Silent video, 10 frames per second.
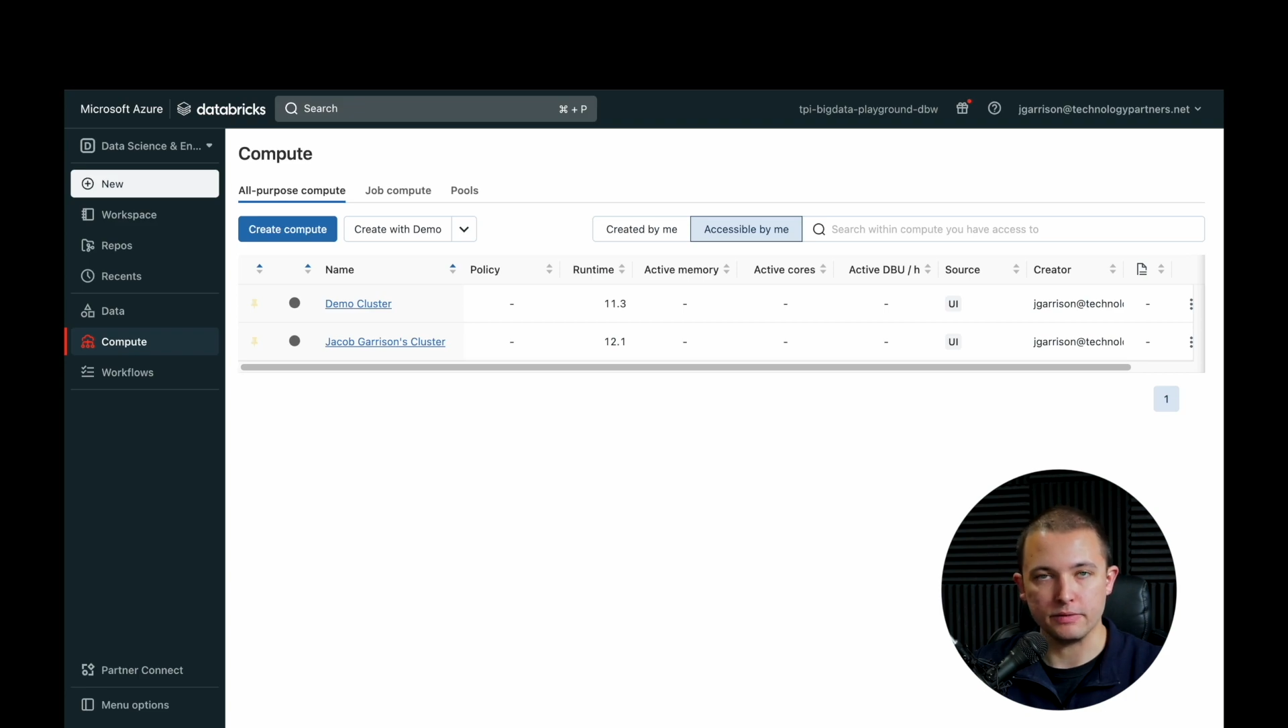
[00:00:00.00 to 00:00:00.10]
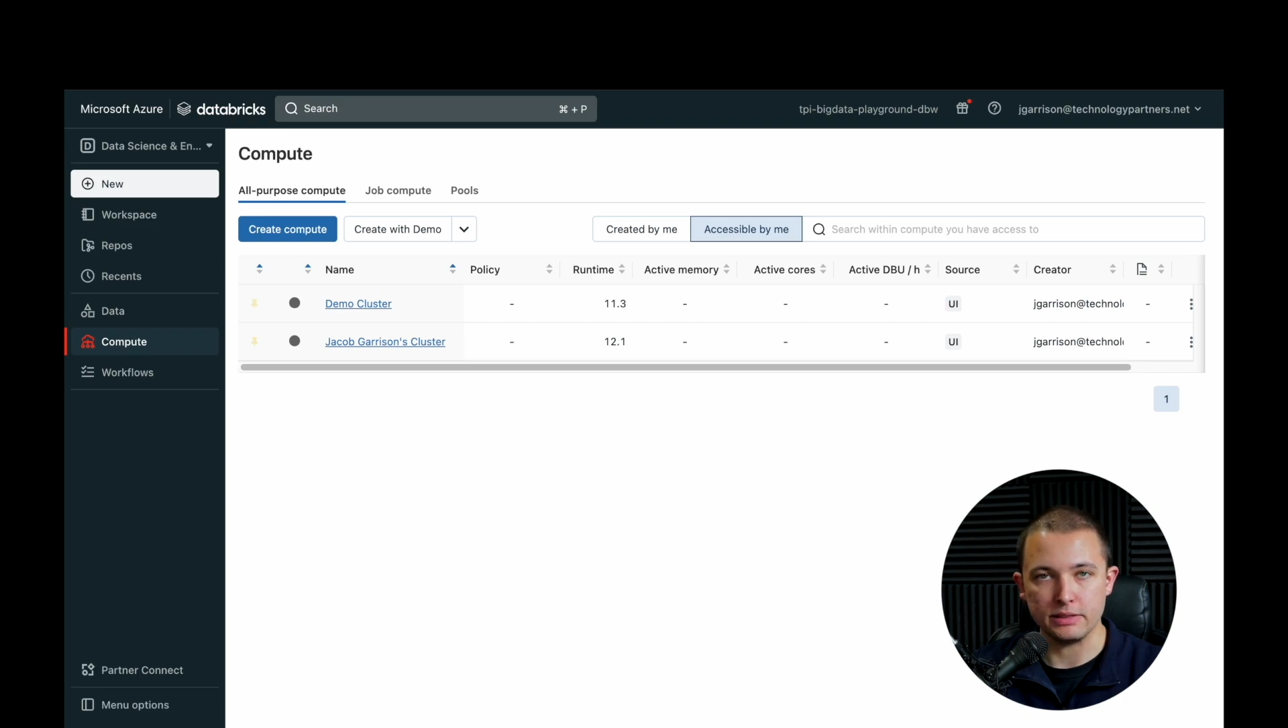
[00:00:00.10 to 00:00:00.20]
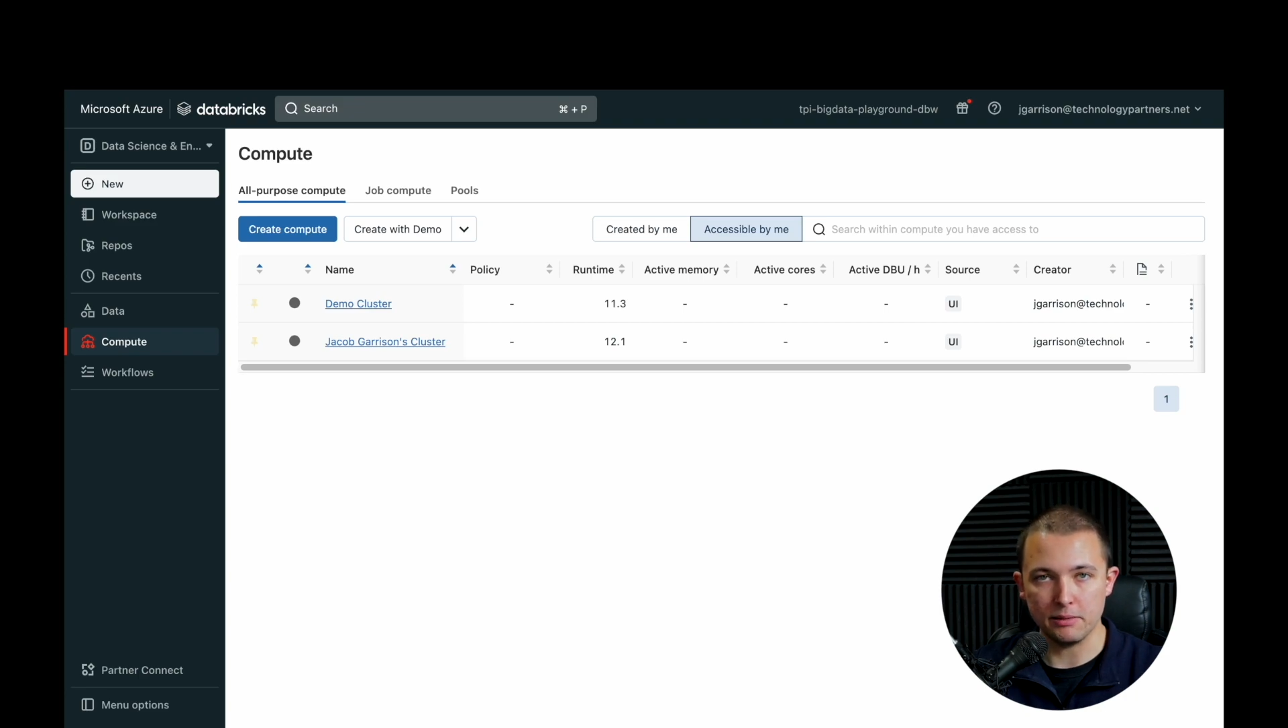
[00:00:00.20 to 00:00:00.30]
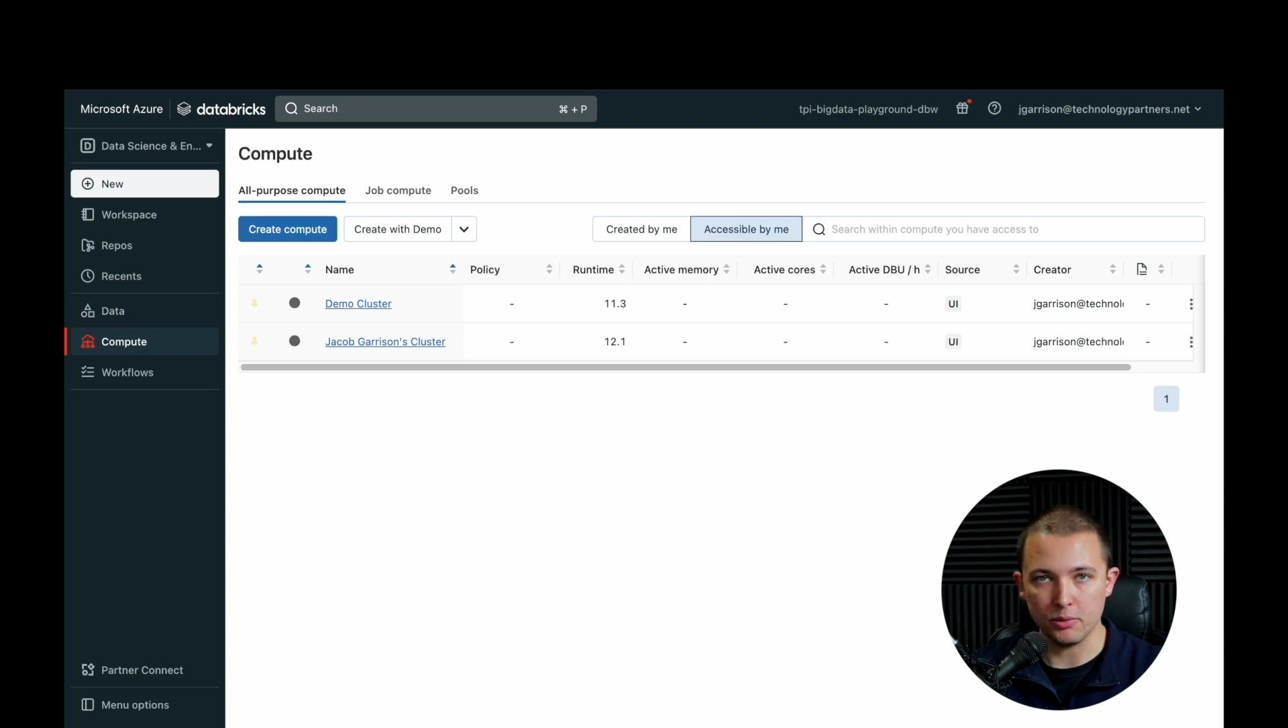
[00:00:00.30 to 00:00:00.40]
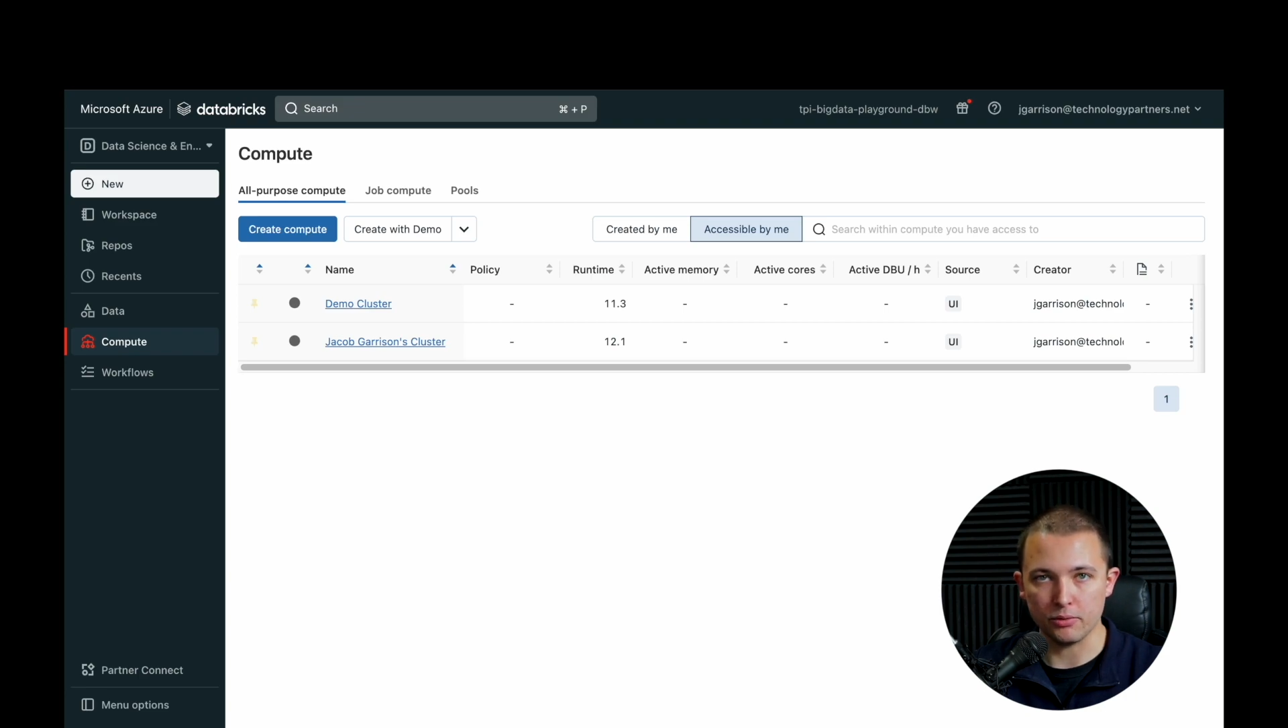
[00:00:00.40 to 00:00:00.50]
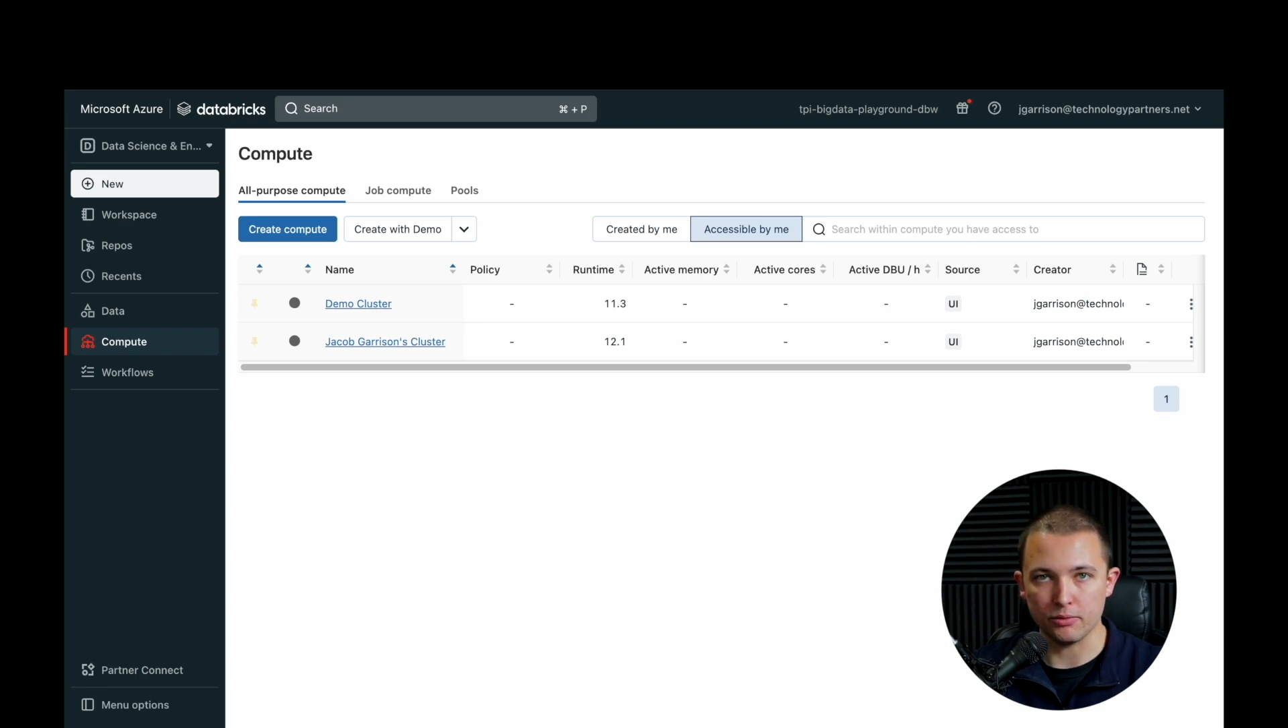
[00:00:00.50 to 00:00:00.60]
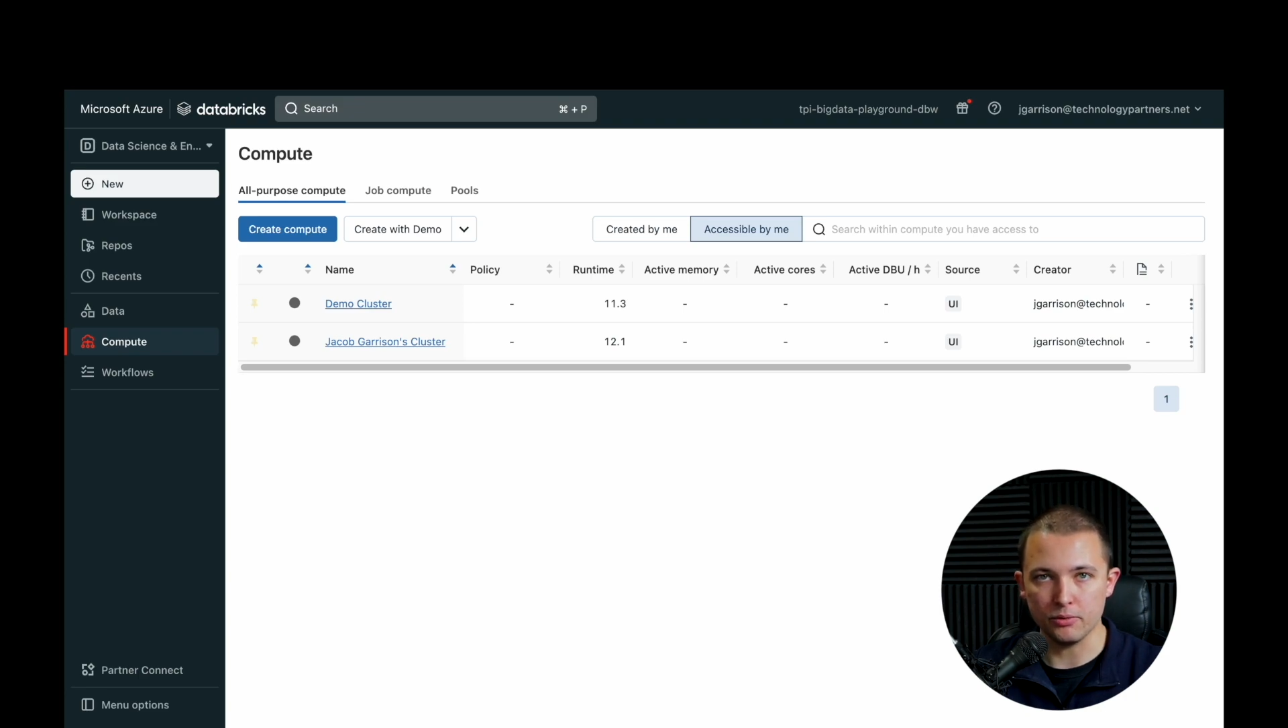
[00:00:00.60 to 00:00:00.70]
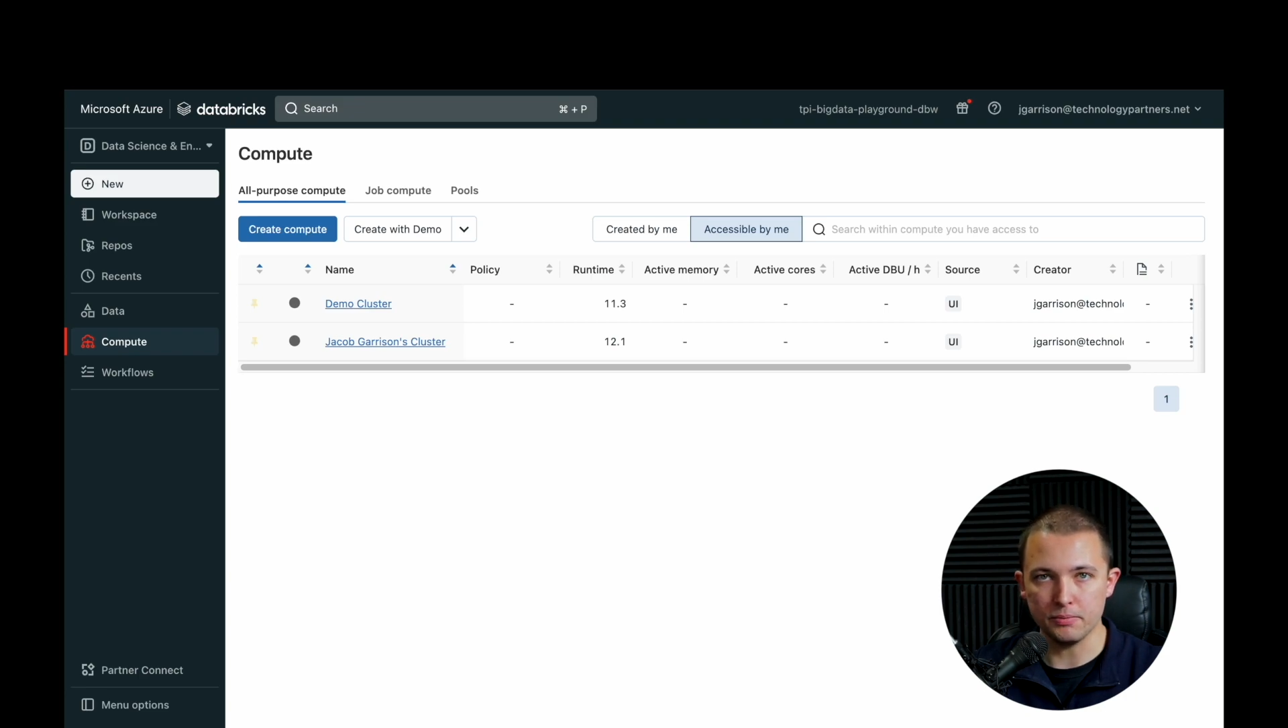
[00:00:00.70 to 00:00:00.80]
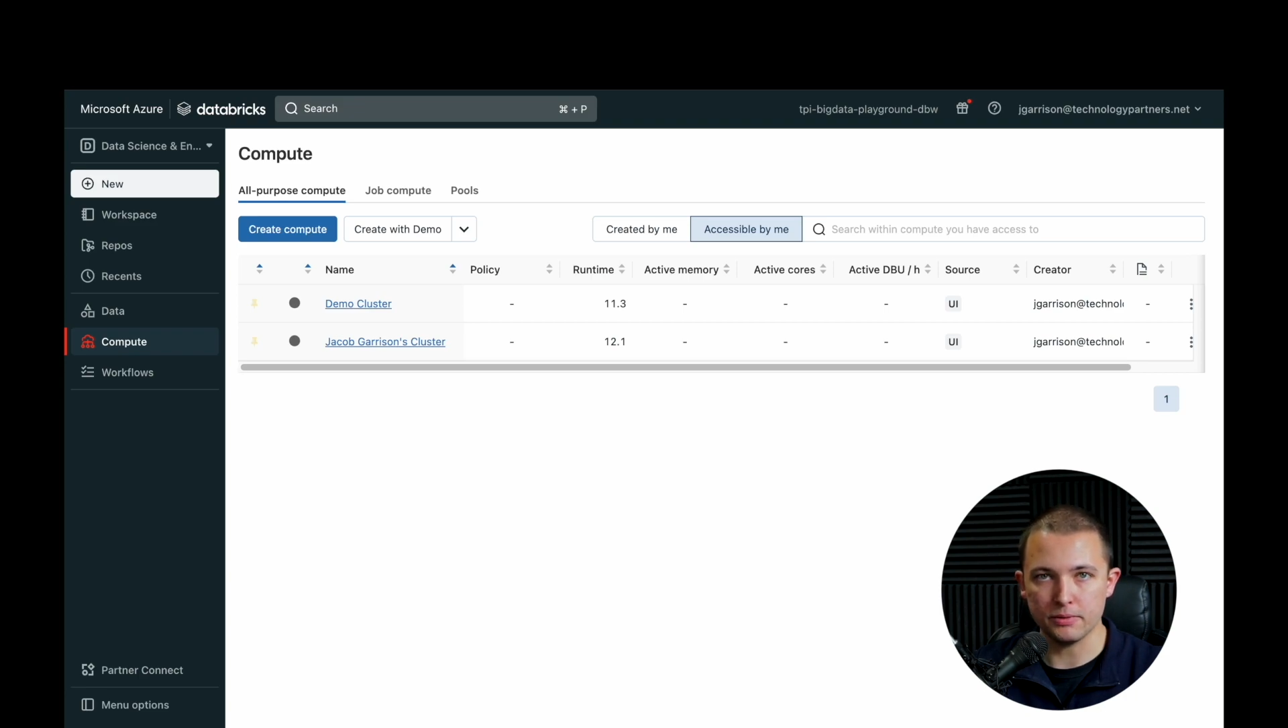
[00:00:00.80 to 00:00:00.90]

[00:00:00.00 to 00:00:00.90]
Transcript: demo group,